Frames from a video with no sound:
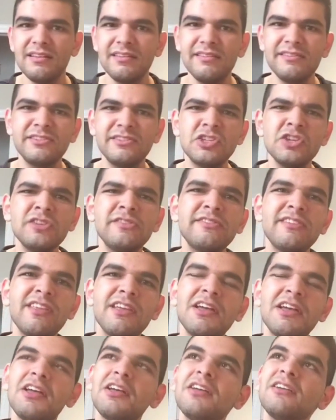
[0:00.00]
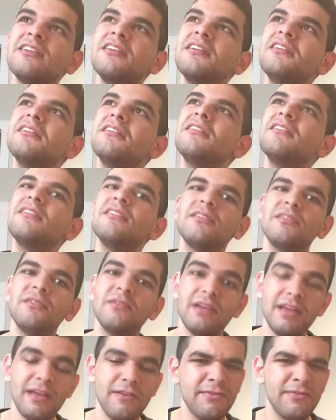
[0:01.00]
It's just,
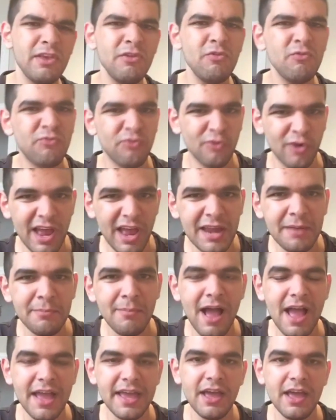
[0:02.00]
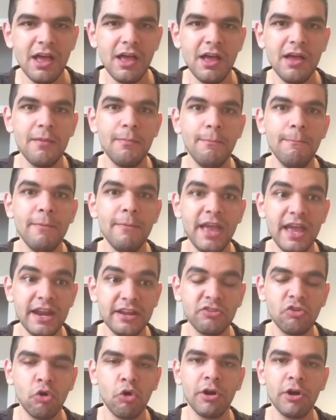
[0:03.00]
if you've read my
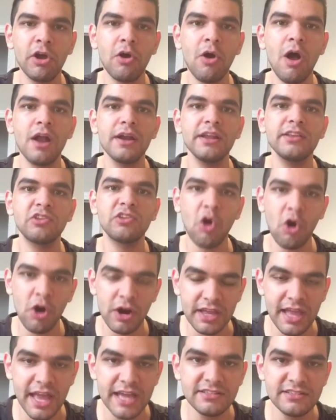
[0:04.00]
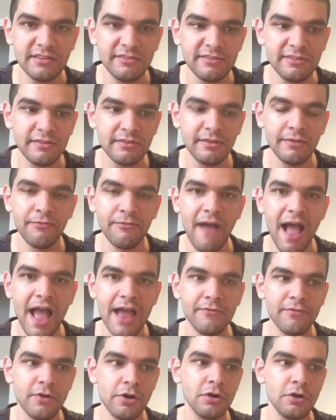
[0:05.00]
editorial on the Dark Ages of
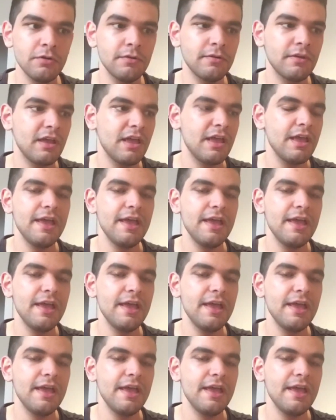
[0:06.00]
Survivor,